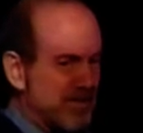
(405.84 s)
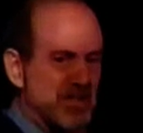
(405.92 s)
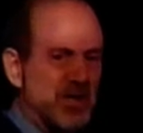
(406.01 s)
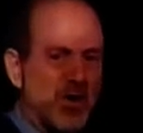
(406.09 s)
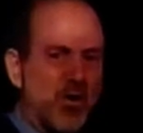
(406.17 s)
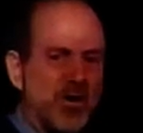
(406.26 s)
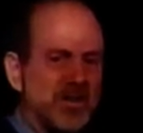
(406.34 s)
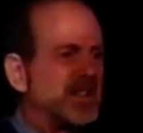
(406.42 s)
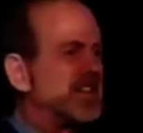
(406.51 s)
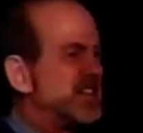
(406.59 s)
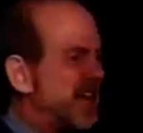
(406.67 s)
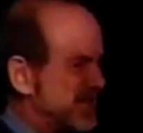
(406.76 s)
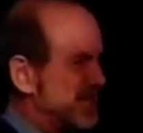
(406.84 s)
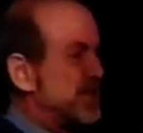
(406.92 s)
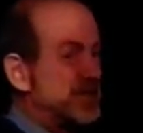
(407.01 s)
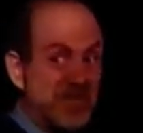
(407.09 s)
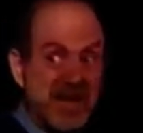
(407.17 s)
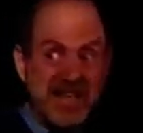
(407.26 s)
to court to contest a
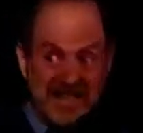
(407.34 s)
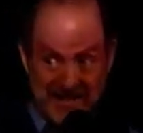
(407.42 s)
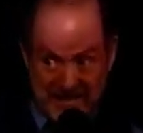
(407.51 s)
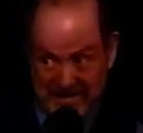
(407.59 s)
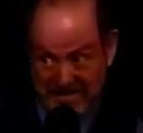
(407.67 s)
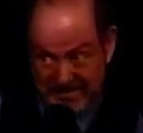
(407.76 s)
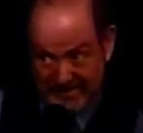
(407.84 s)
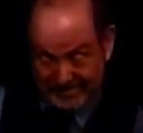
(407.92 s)
speeding ticket.